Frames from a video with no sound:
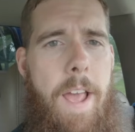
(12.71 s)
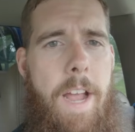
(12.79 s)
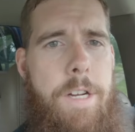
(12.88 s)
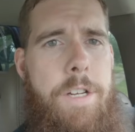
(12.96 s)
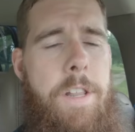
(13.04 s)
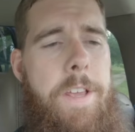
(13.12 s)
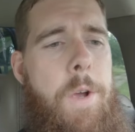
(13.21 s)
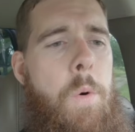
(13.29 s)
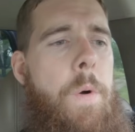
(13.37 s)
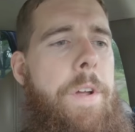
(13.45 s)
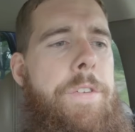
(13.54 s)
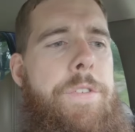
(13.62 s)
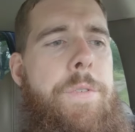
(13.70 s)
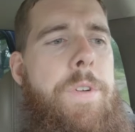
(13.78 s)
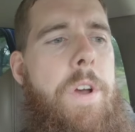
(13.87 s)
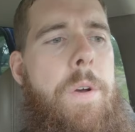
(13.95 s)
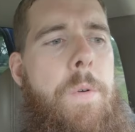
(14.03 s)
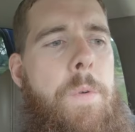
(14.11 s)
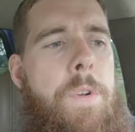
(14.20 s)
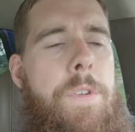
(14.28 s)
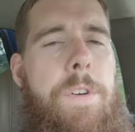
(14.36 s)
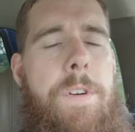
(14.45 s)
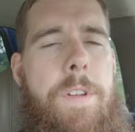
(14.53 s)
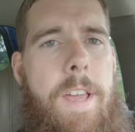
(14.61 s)
actually going to go
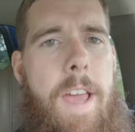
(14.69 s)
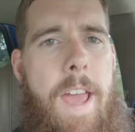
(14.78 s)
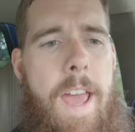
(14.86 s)
look